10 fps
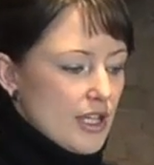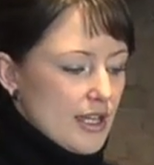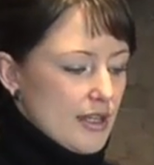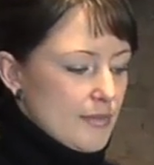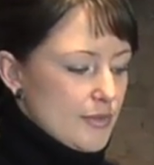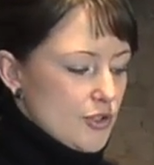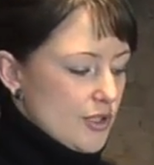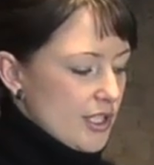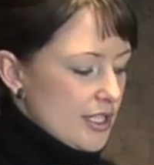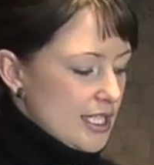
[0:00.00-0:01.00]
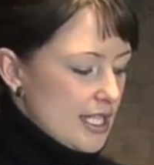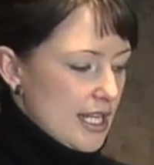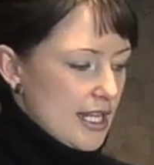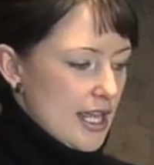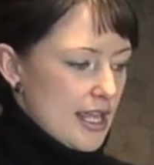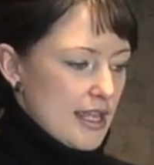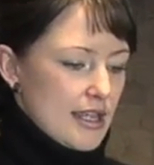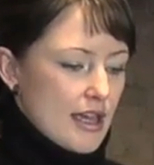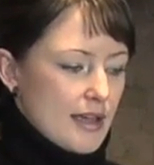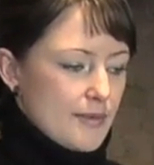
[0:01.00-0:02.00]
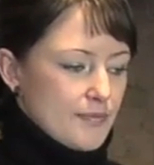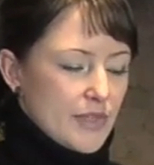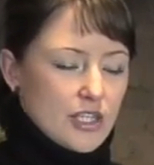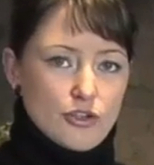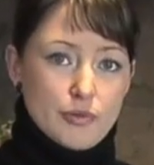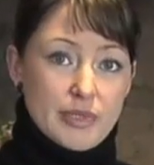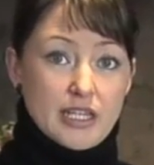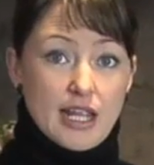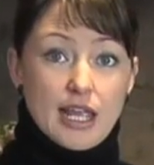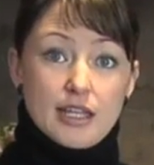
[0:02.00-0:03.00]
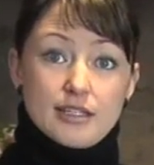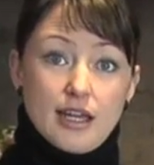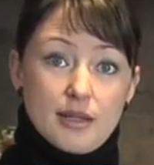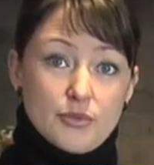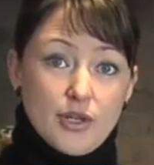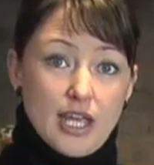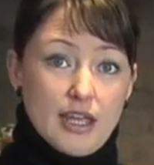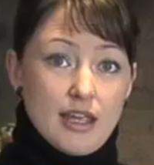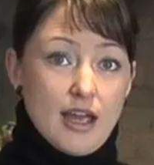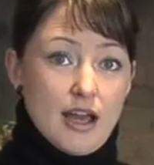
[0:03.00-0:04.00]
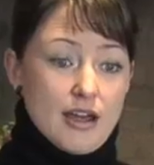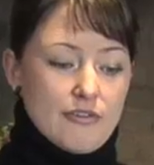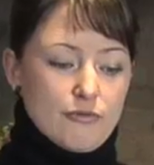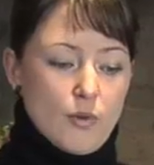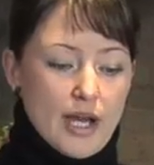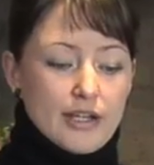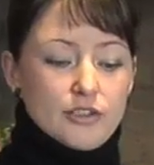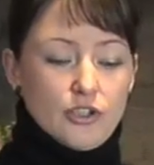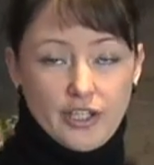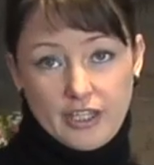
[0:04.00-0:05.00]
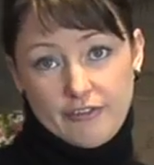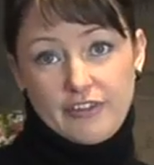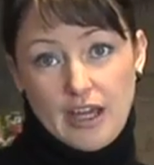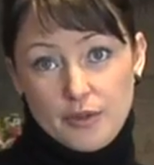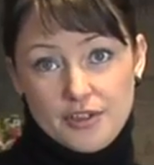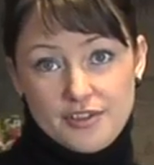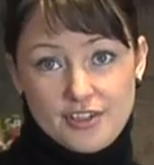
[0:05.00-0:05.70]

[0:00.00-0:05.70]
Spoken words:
I'm doing today a European Hand Tied Bouquet of wild looking flowers.